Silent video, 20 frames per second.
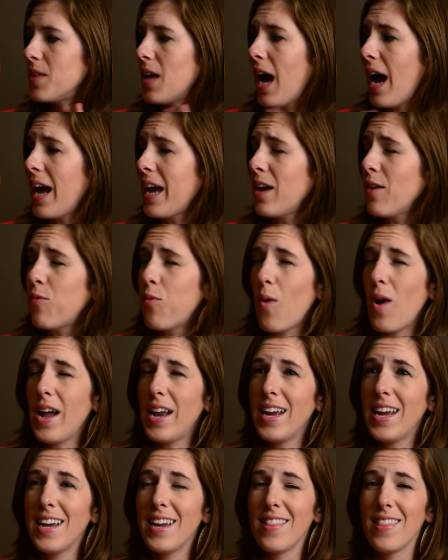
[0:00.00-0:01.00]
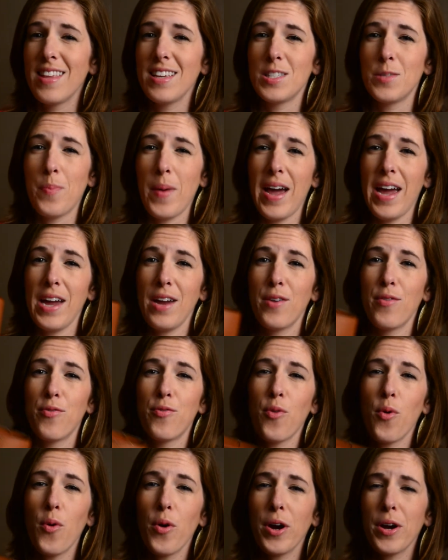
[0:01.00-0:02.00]
I have wanted this bag
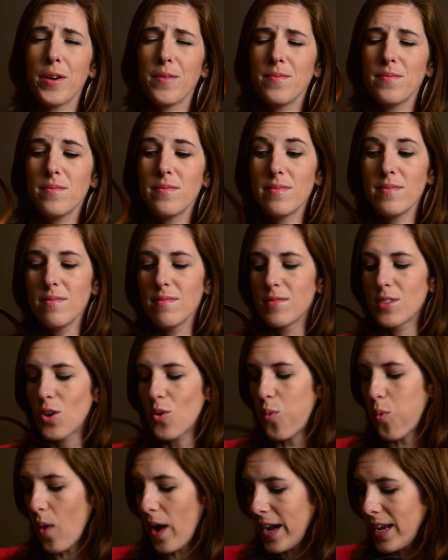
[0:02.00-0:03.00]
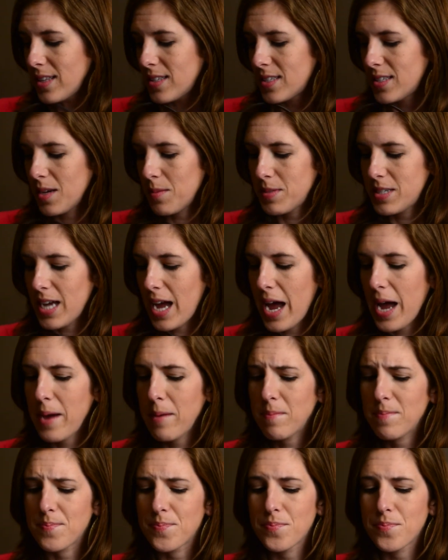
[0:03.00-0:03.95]
for quite some time,